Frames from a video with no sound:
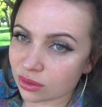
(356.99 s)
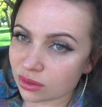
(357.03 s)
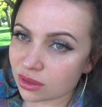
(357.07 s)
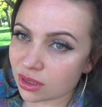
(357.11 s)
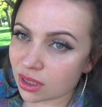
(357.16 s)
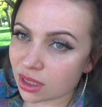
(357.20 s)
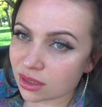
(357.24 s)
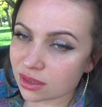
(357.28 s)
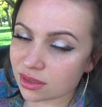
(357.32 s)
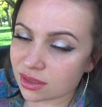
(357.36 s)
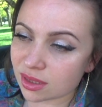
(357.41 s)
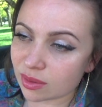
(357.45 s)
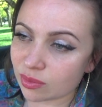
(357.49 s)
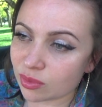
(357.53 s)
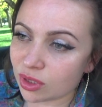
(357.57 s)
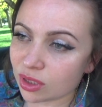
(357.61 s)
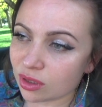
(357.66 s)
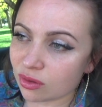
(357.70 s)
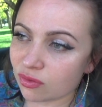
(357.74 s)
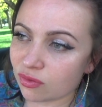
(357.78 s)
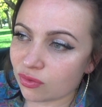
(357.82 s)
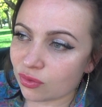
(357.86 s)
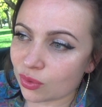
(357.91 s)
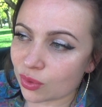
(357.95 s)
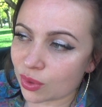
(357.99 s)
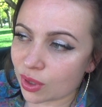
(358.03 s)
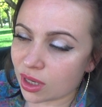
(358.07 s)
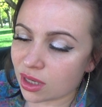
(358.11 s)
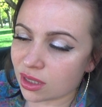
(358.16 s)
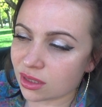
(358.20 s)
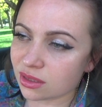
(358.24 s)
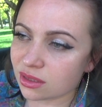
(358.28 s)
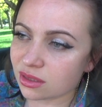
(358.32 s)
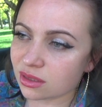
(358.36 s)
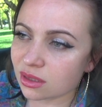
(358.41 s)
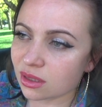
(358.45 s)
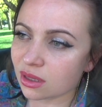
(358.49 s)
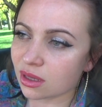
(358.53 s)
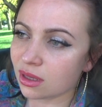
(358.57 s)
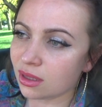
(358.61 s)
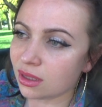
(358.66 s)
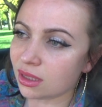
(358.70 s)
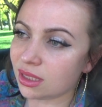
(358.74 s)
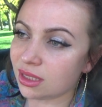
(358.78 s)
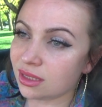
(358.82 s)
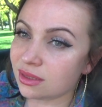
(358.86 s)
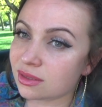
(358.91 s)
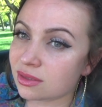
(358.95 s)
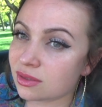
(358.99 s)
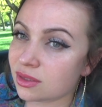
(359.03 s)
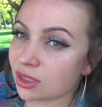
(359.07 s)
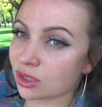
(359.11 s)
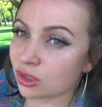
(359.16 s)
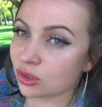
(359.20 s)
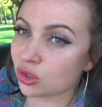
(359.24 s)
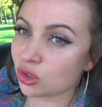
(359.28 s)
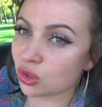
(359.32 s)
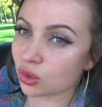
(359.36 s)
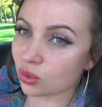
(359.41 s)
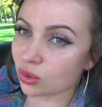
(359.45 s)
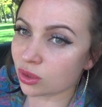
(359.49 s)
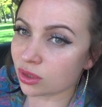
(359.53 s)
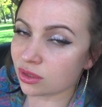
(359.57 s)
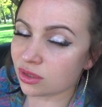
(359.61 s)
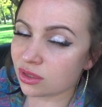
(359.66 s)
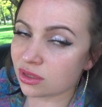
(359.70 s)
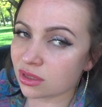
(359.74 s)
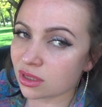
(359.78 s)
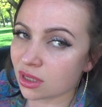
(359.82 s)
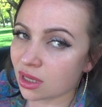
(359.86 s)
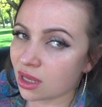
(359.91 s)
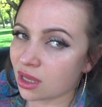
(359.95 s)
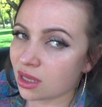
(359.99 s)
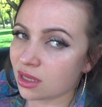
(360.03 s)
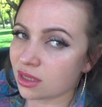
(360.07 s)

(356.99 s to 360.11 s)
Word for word: does something for us it's their choice